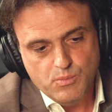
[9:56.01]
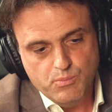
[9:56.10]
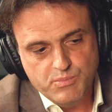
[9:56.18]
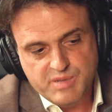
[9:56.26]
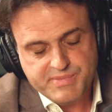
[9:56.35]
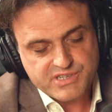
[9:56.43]

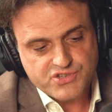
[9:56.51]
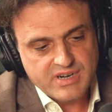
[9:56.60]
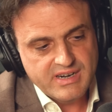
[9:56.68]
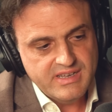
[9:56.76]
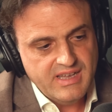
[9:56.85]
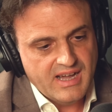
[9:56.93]
Me
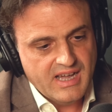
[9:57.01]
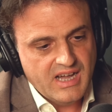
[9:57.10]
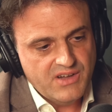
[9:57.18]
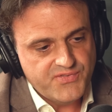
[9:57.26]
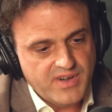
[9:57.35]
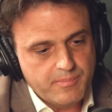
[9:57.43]
personally, I
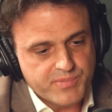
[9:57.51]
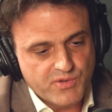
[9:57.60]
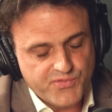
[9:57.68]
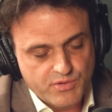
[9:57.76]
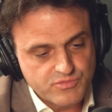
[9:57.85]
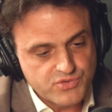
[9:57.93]
have a
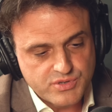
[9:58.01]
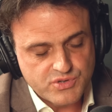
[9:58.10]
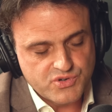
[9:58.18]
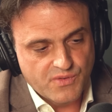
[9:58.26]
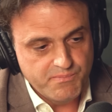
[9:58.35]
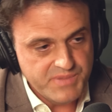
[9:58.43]
profound
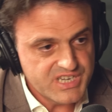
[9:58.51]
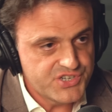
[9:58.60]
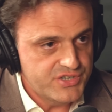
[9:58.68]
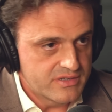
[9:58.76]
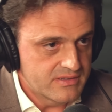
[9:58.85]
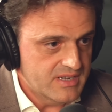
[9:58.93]

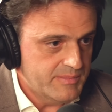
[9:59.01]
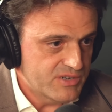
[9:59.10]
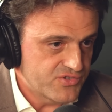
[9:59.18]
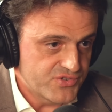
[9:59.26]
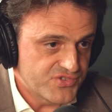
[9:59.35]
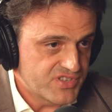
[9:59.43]
conviction about
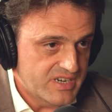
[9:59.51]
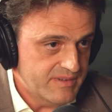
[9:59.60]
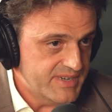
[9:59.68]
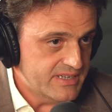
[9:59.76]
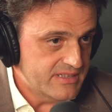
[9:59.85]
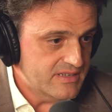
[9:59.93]

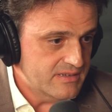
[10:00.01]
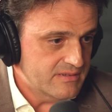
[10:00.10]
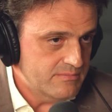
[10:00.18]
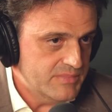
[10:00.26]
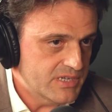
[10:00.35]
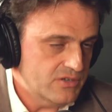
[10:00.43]
sustainability
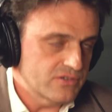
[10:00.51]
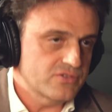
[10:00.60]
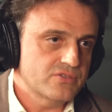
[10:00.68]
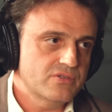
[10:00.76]
because